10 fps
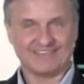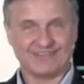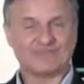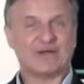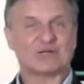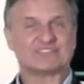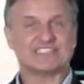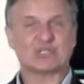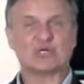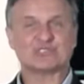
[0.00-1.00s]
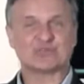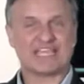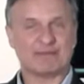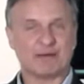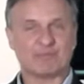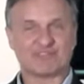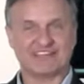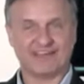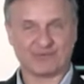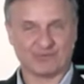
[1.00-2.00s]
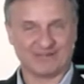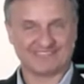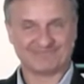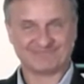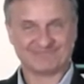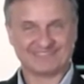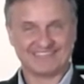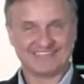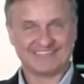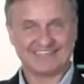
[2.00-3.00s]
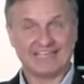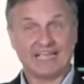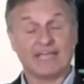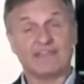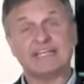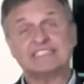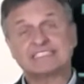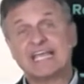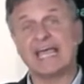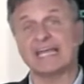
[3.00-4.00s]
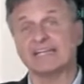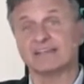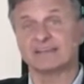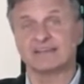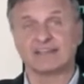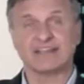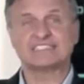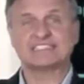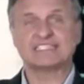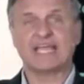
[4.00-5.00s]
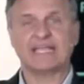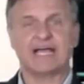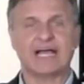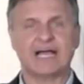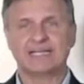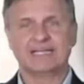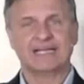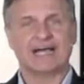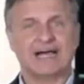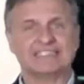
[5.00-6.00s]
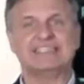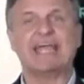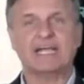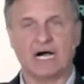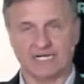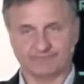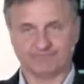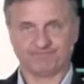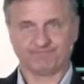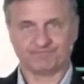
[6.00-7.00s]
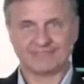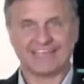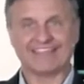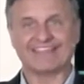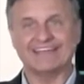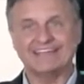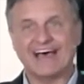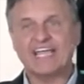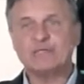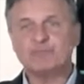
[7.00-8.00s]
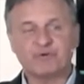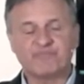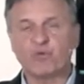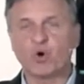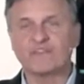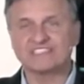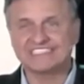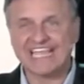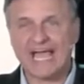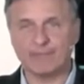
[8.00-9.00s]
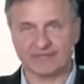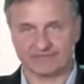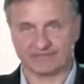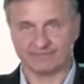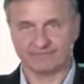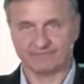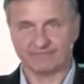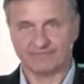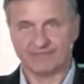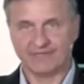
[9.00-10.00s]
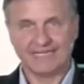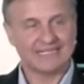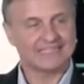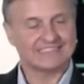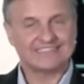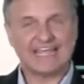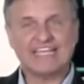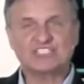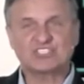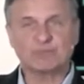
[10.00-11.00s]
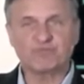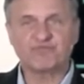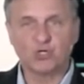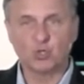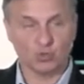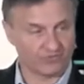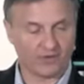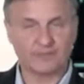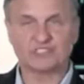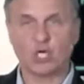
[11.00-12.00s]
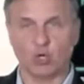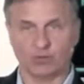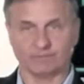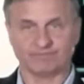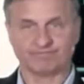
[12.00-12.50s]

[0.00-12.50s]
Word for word: the Pharisees also came up with another one. They said, let's say, uh, uh, Dayon, the night before the Sabbath, takes some food from his home